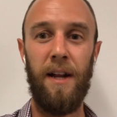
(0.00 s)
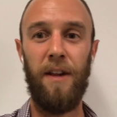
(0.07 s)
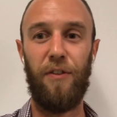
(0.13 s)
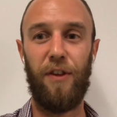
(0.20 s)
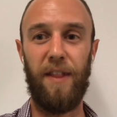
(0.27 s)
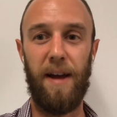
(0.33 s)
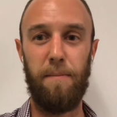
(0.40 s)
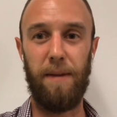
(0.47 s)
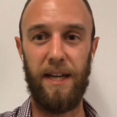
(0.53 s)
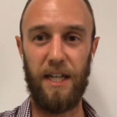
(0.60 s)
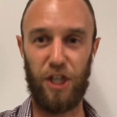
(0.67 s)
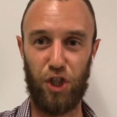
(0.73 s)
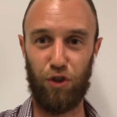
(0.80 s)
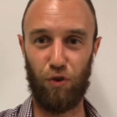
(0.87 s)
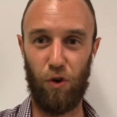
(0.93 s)
to then be
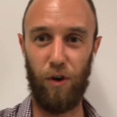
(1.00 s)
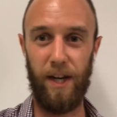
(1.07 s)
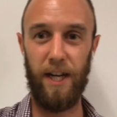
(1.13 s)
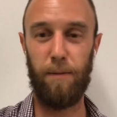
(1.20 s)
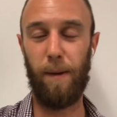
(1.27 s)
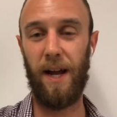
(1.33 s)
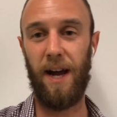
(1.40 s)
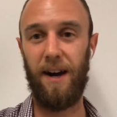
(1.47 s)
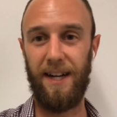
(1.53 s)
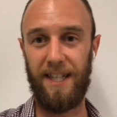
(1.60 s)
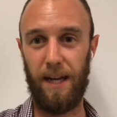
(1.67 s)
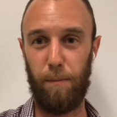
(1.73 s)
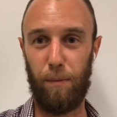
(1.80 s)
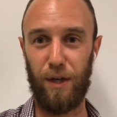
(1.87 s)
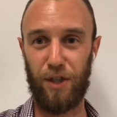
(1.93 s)
destroyed by high
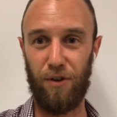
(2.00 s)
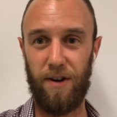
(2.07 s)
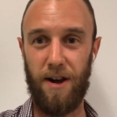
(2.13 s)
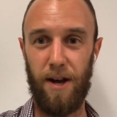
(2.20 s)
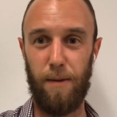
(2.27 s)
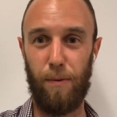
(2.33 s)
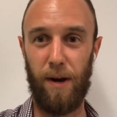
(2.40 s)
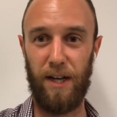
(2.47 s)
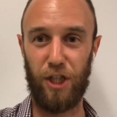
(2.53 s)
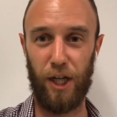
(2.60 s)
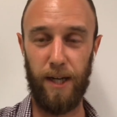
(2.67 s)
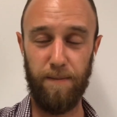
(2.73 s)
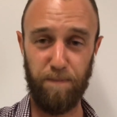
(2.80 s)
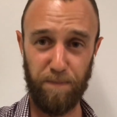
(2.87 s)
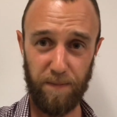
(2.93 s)
temperature and high pressure.